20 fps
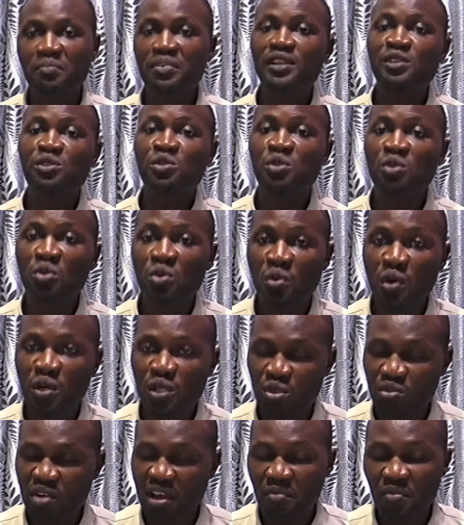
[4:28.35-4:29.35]
Please don't go on
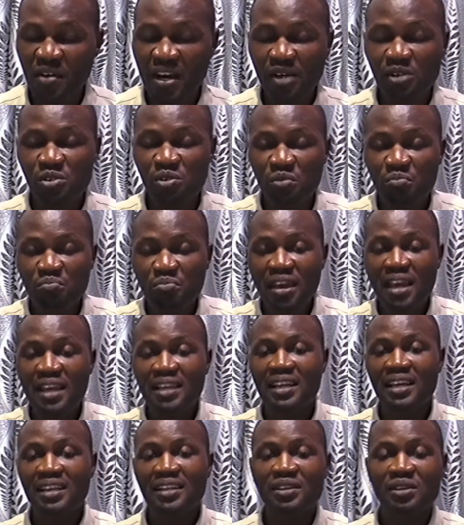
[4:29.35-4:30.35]
strike, but I also
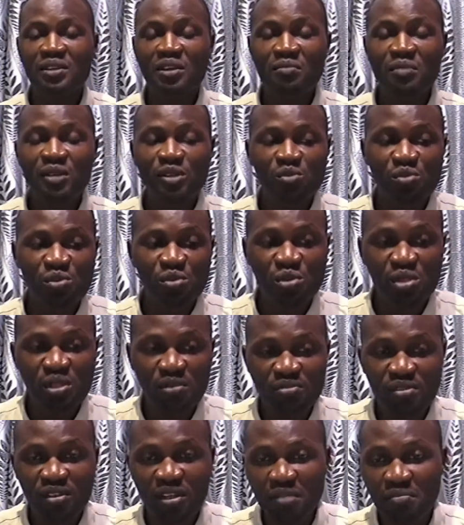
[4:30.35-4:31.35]
beg that the government will do
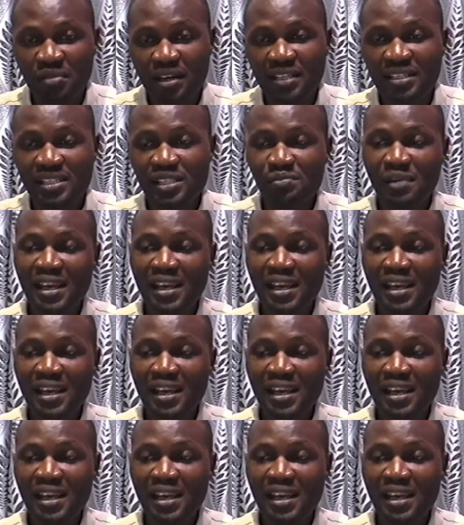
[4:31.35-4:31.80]
something about this.